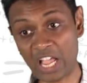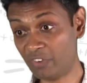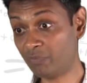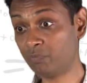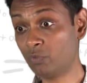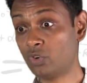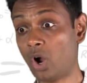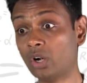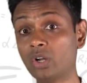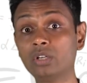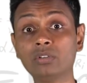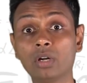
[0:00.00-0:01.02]
I have
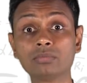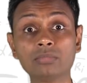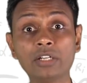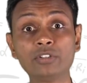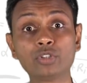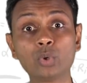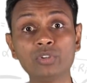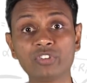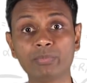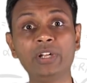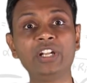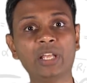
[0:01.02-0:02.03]
gone on and told
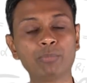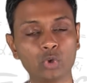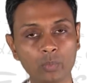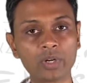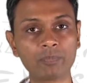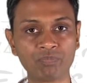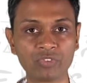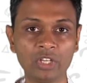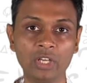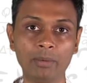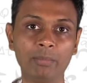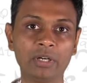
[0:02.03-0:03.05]
this many times over,
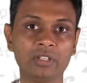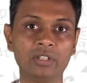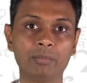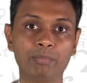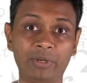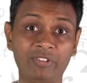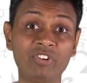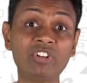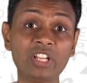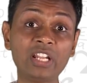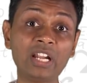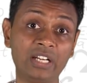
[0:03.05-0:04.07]
but the
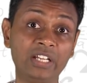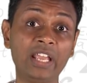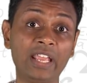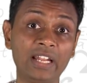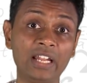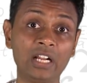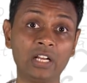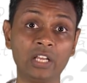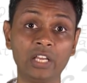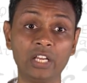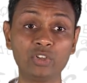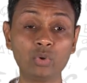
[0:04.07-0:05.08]
present era DILR,
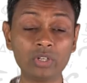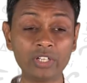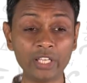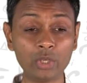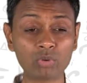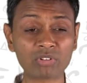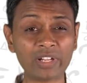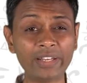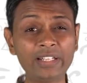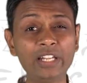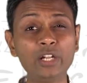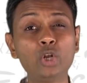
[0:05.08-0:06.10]
it's going to take you
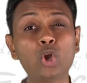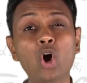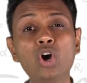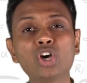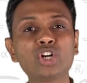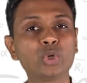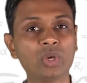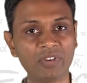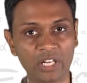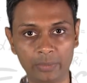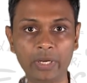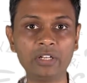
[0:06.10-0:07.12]
slightly longer to
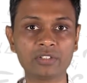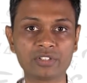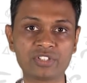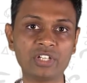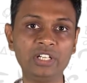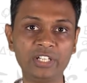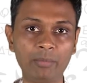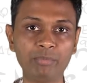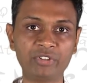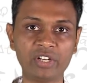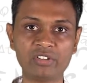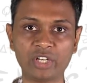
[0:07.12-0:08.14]
evaluate. Still
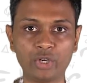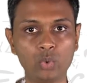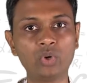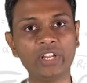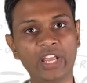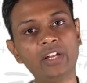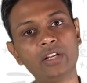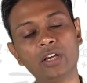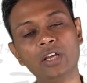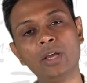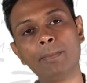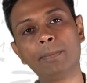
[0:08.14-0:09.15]
dump sets that you don't
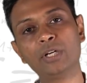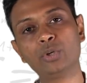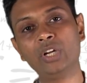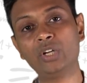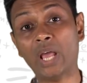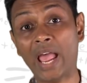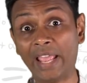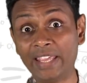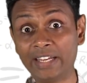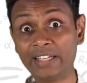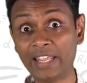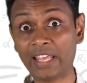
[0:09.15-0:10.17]
get, but you need to
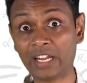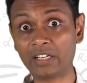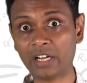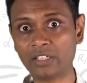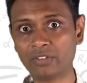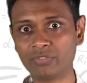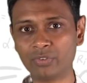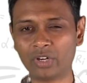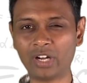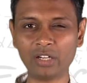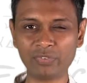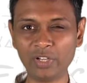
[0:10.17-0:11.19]
hang in there. And if
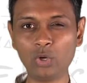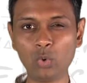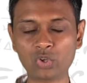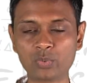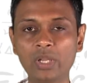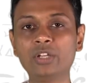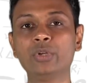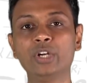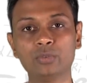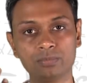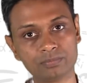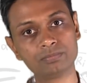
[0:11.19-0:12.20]
your gut feel goes well, you
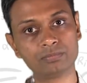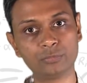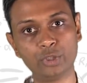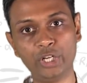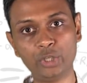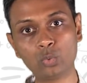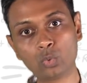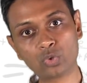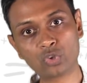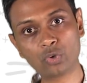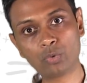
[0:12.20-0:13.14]
need to